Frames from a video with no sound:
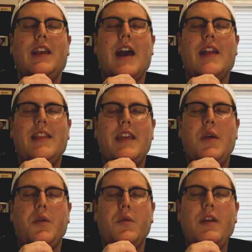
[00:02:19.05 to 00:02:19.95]
God, that
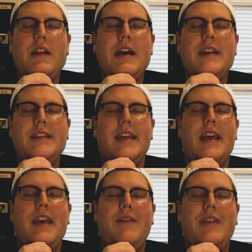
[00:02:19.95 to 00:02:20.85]
they would realize
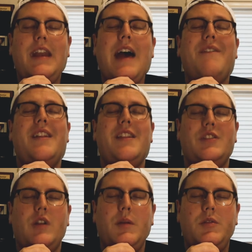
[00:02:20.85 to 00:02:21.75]
that if they dive into the
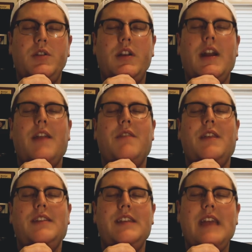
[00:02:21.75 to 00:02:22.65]
scripture, God, if
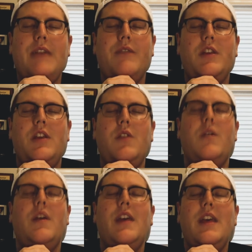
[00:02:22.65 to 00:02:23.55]
they seek after you,
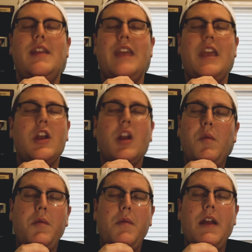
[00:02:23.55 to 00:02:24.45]
that you're going
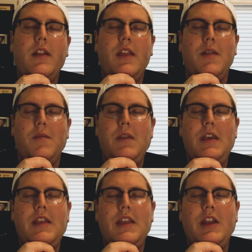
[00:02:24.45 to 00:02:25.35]
to prepare them,
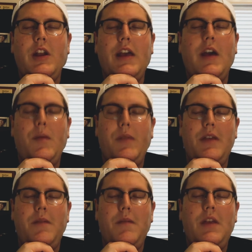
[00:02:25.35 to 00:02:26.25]
that you're going to help
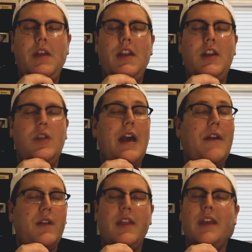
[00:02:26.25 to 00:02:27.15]
them do
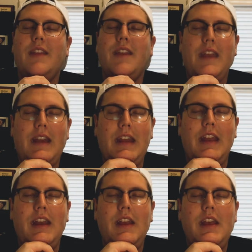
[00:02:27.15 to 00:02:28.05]
everything that they need.